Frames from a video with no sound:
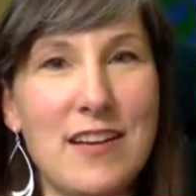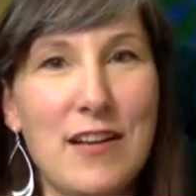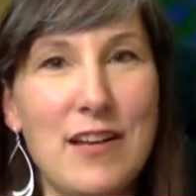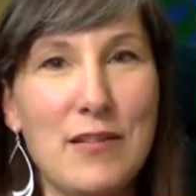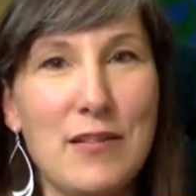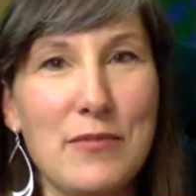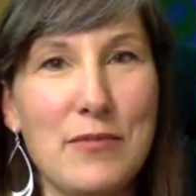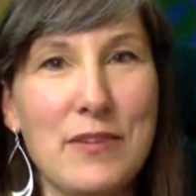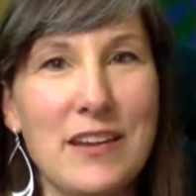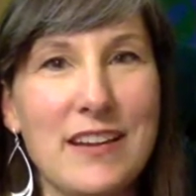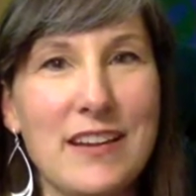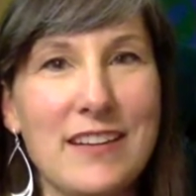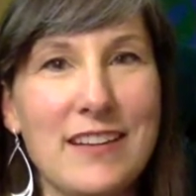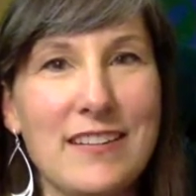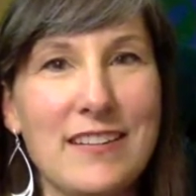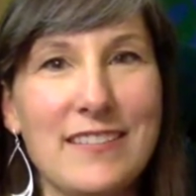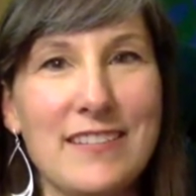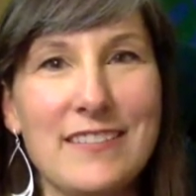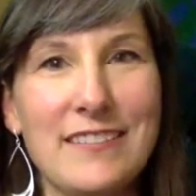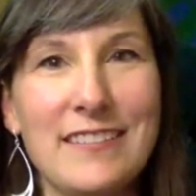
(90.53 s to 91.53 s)

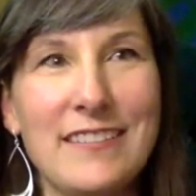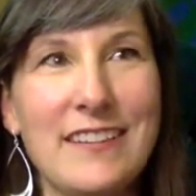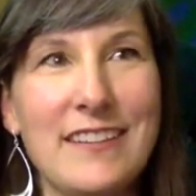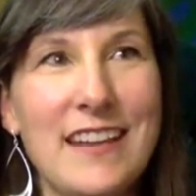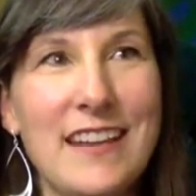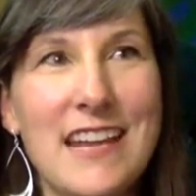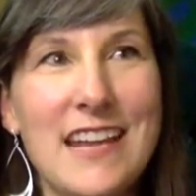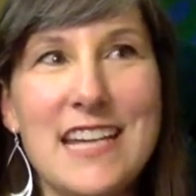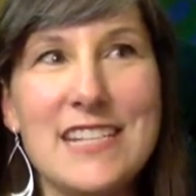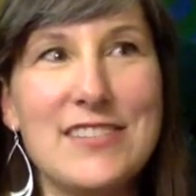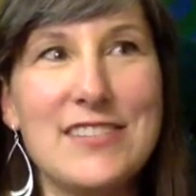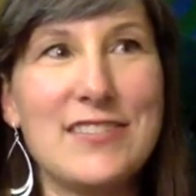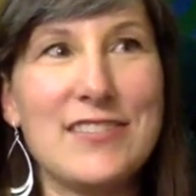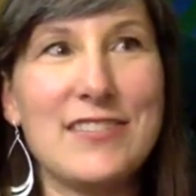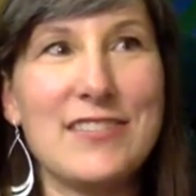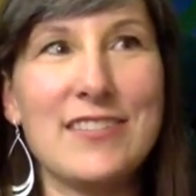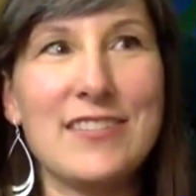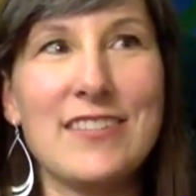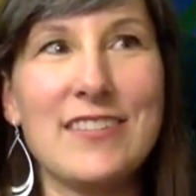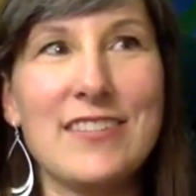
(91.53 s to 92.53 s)
Halloween,
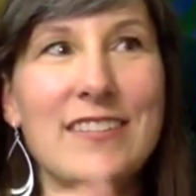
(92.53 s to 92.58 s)
Easter,